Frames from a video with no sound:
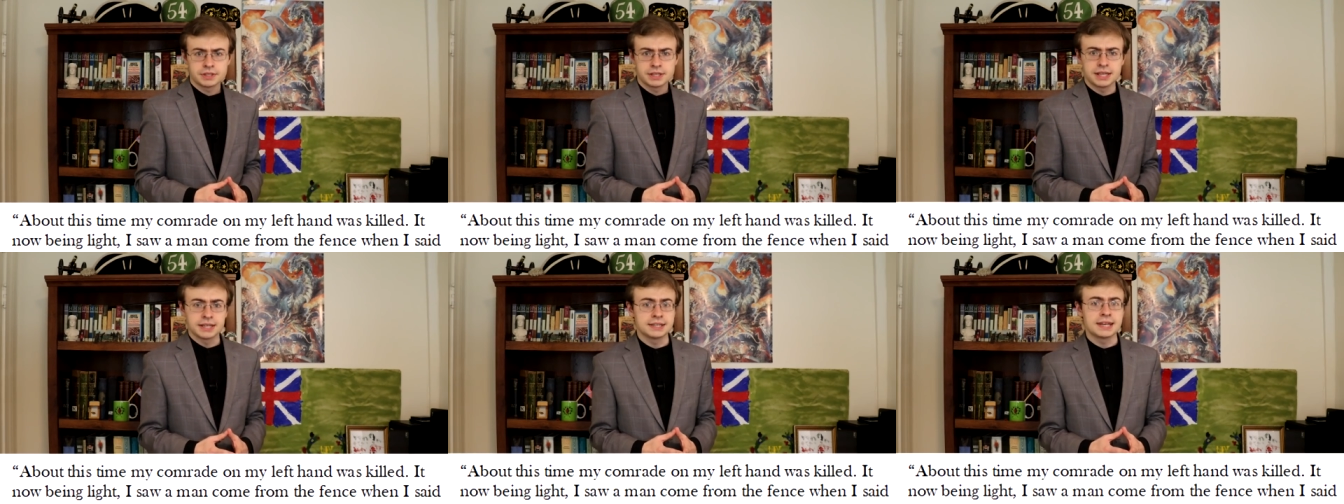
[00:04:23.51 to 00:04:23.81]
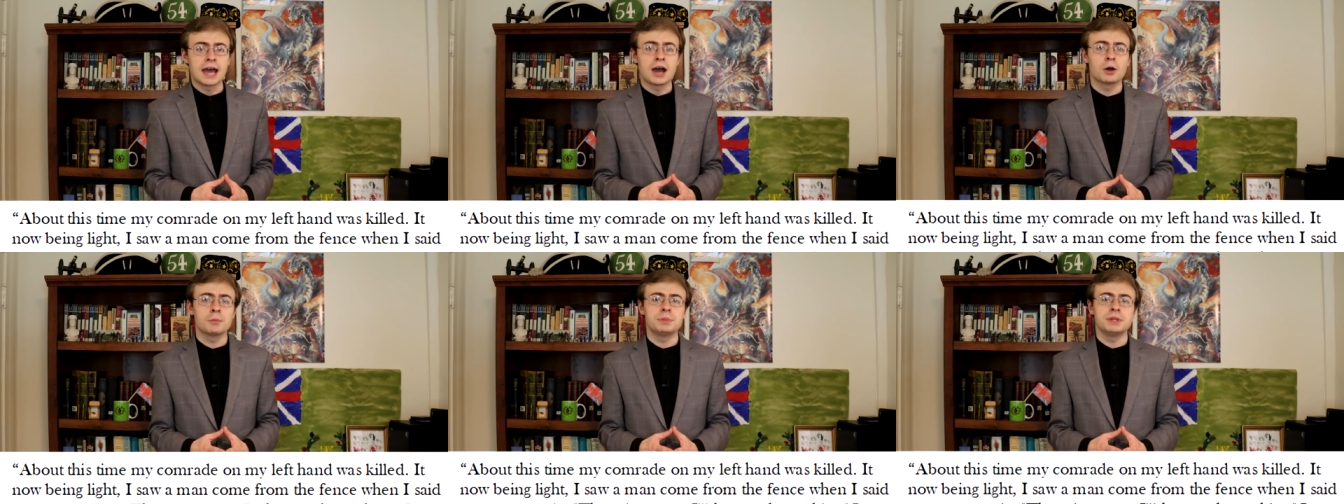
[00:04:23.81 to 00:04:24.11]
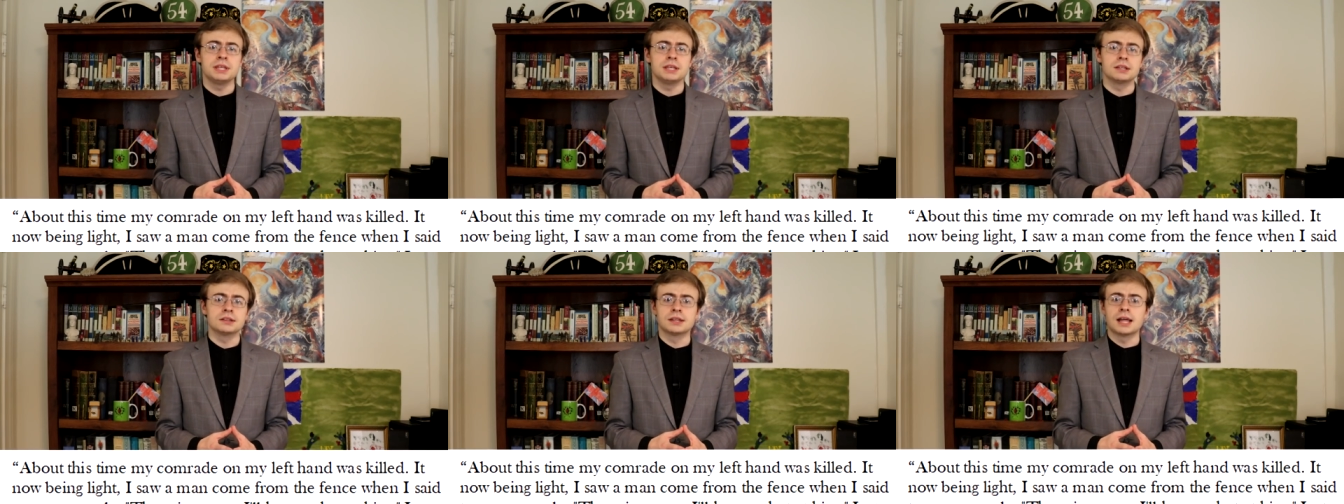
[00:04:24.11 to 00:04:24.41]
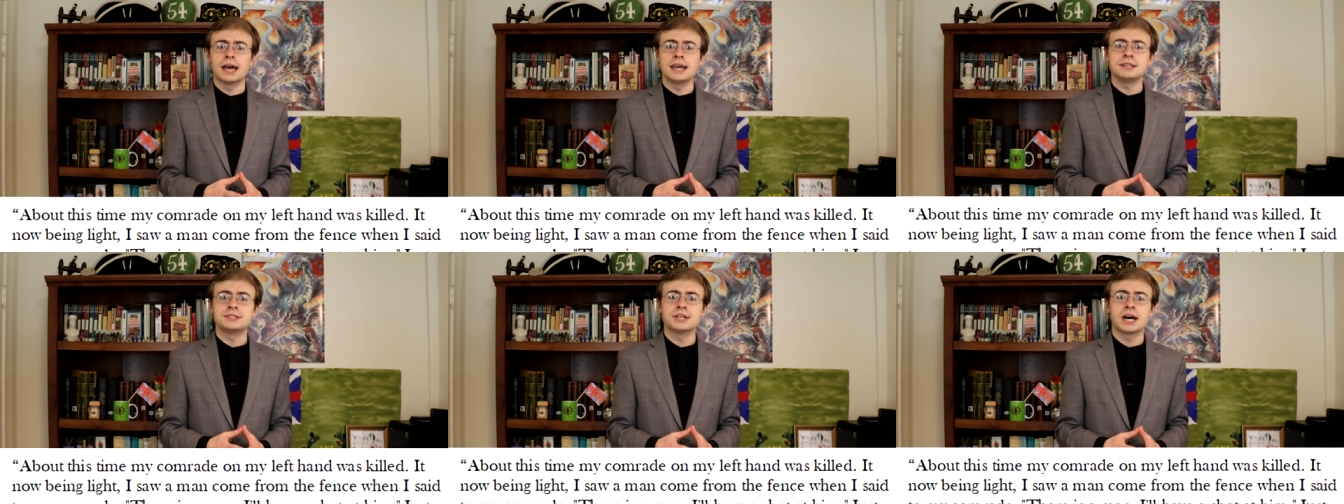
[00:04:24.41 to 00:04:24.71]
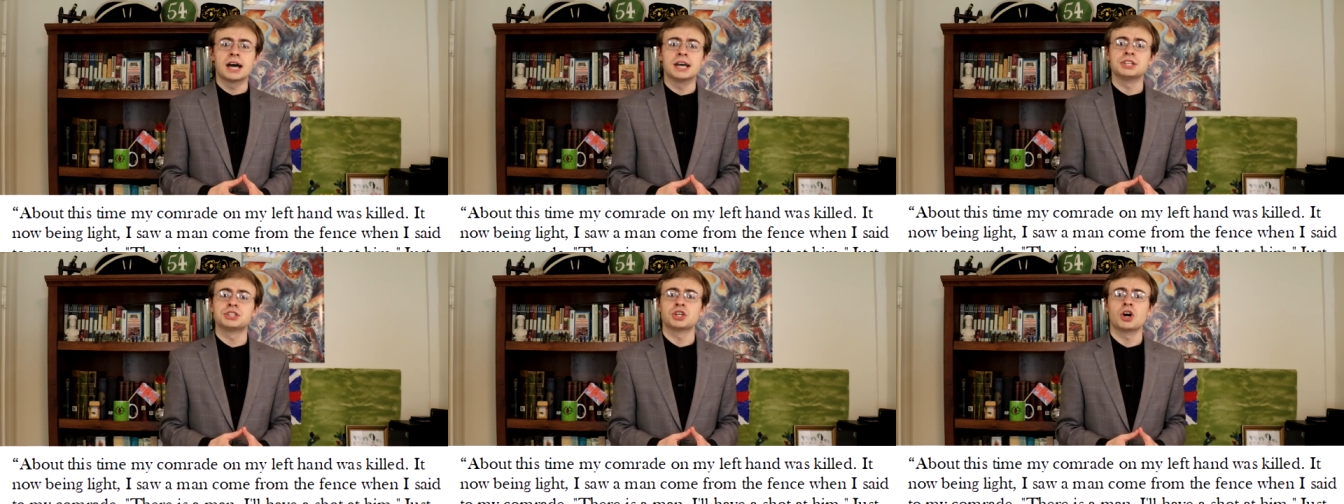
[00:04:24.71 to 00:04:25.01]
It now being light,
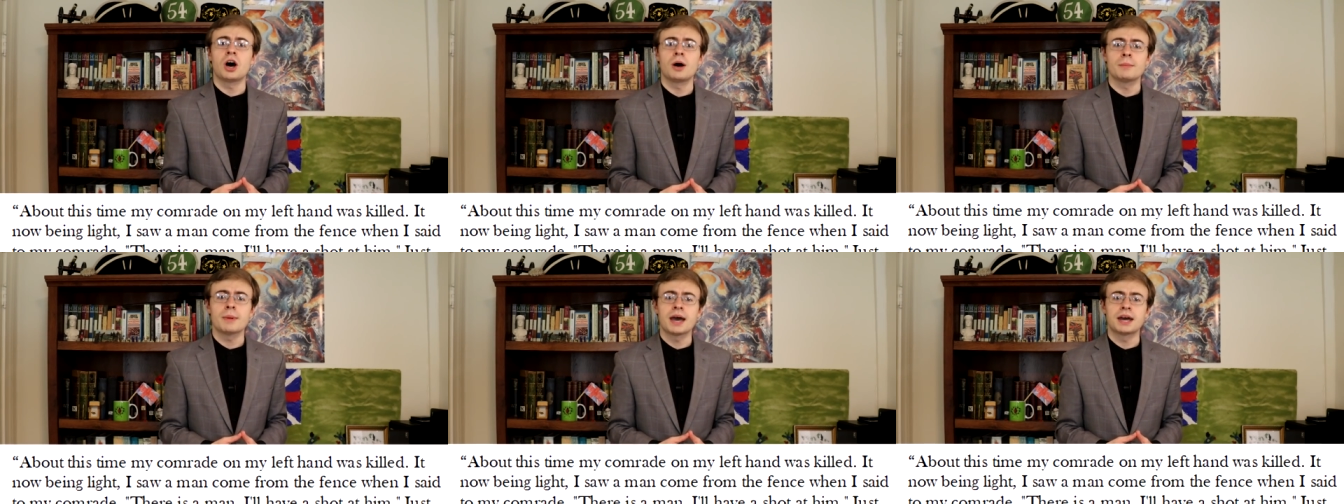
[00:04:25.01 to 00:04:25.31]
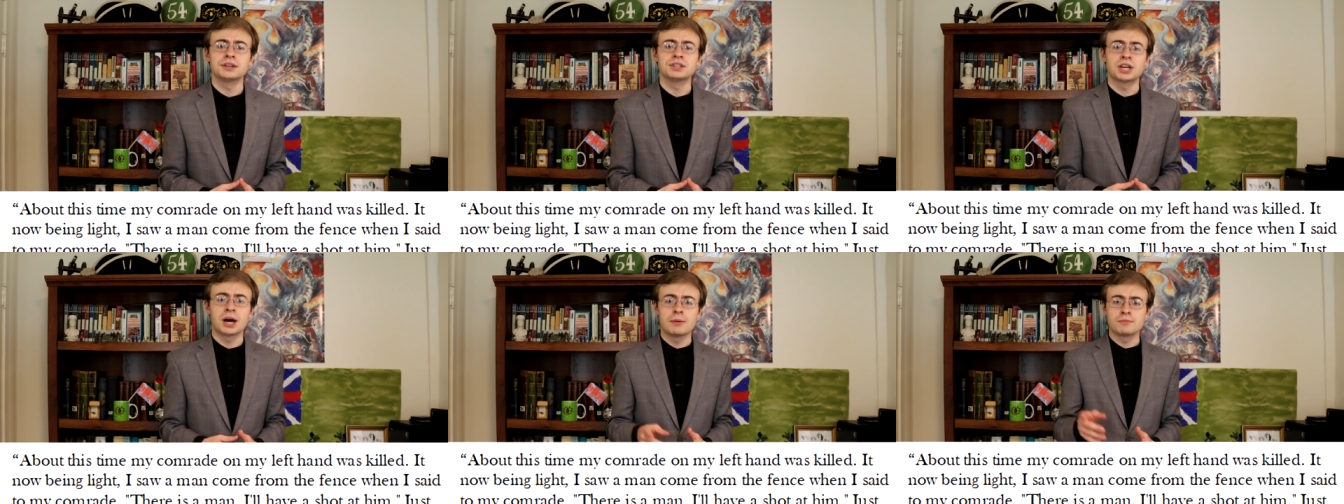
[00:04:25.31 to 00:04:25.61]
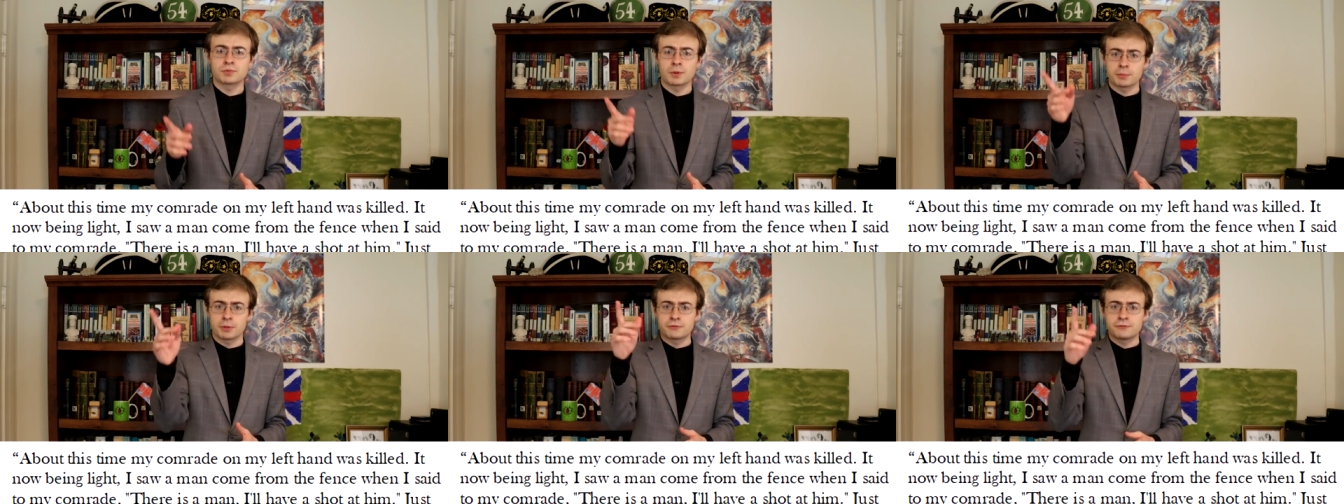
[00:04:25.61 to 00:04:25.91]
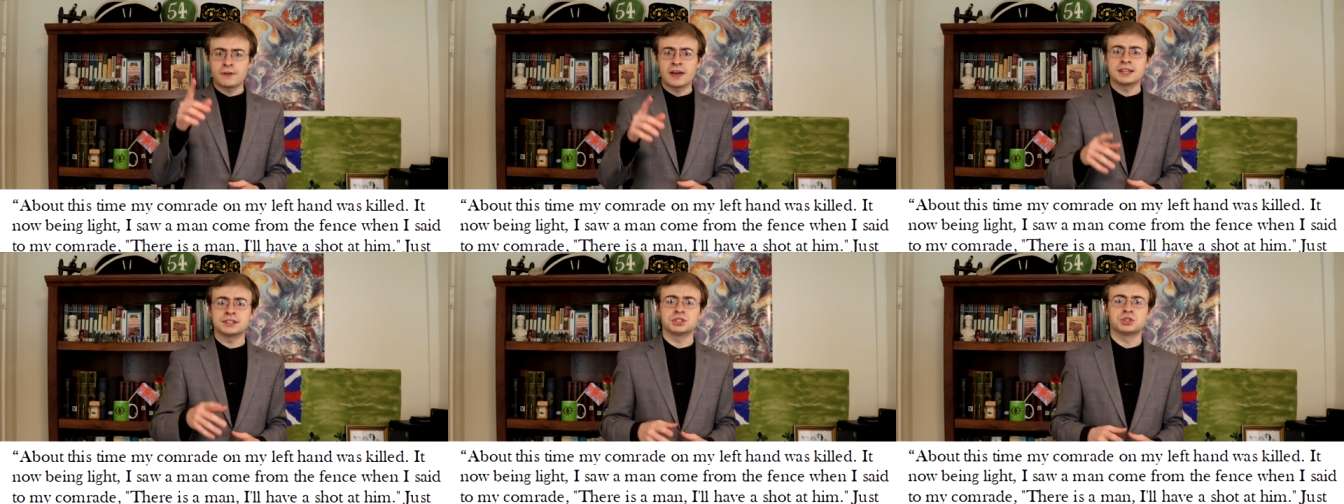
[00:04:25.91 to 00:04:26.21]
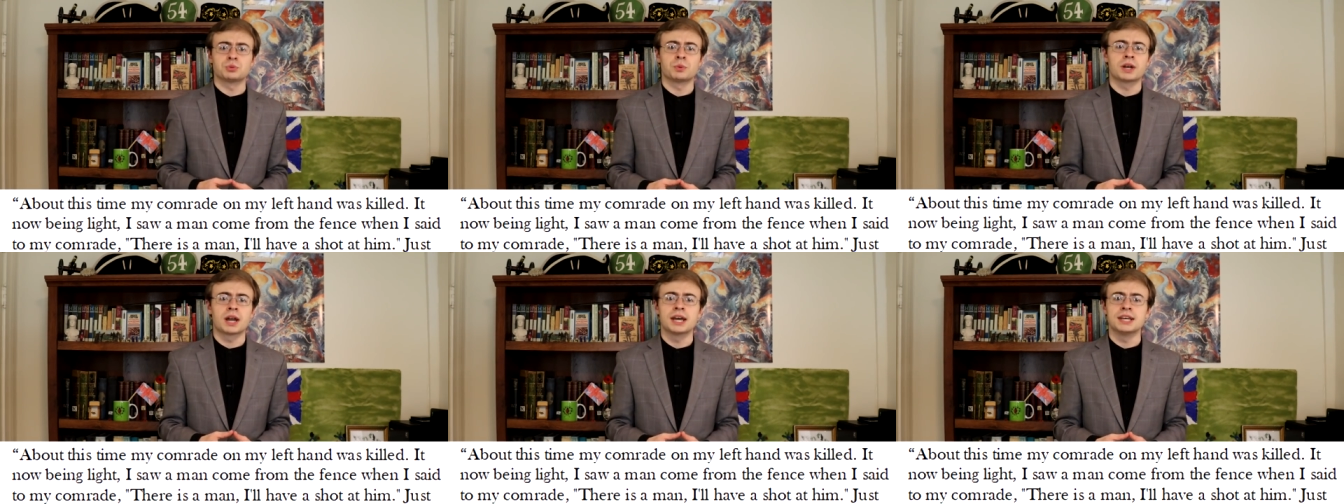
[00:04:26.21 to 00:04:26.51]
I saw a man come from the
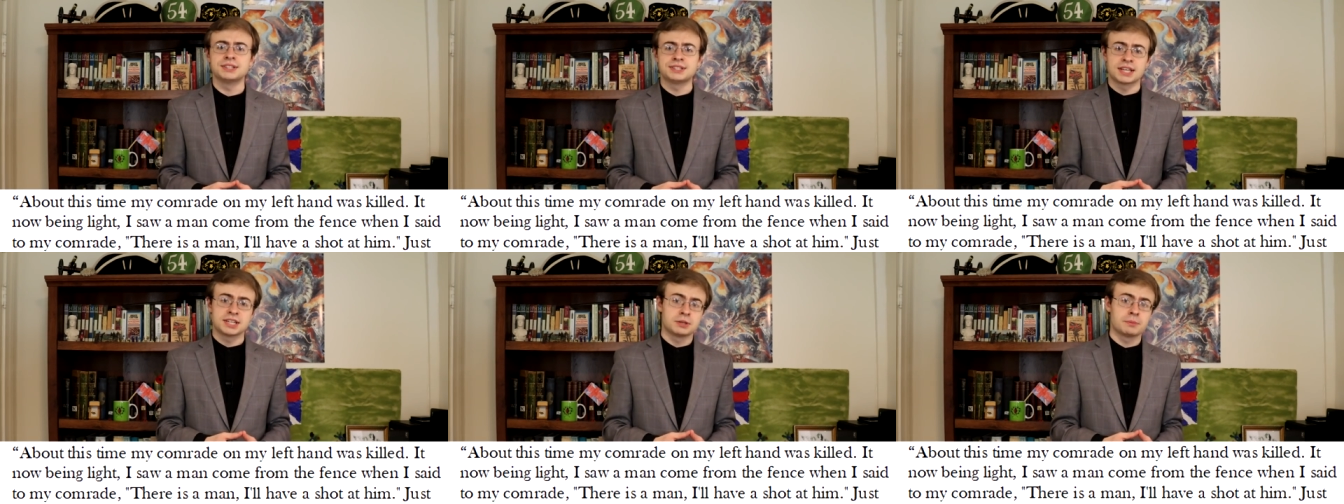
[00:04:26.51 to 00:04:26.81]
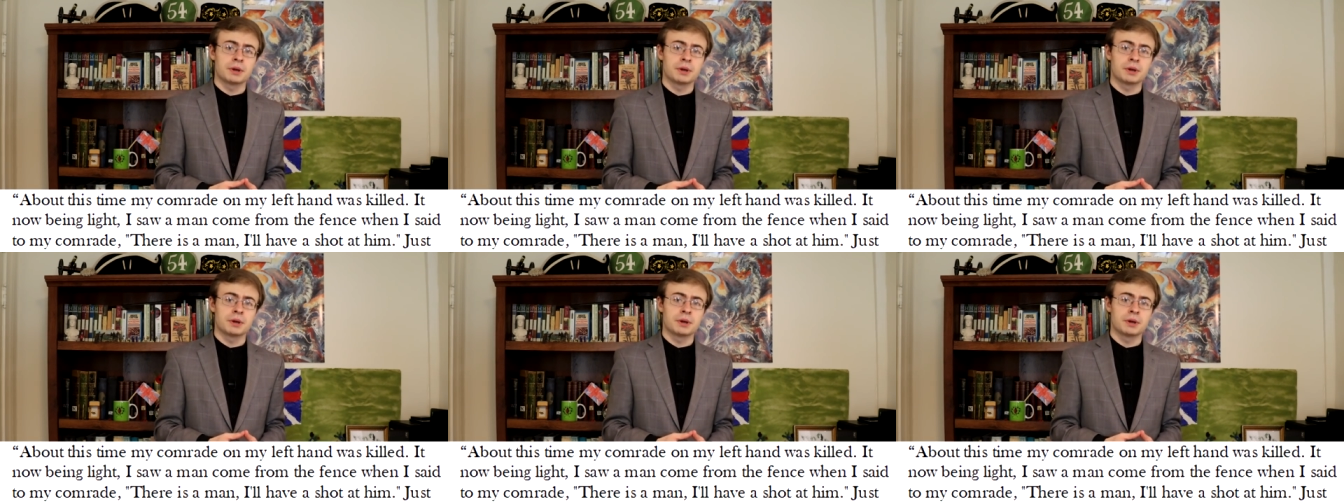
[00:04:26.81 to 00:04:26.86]
fence when I said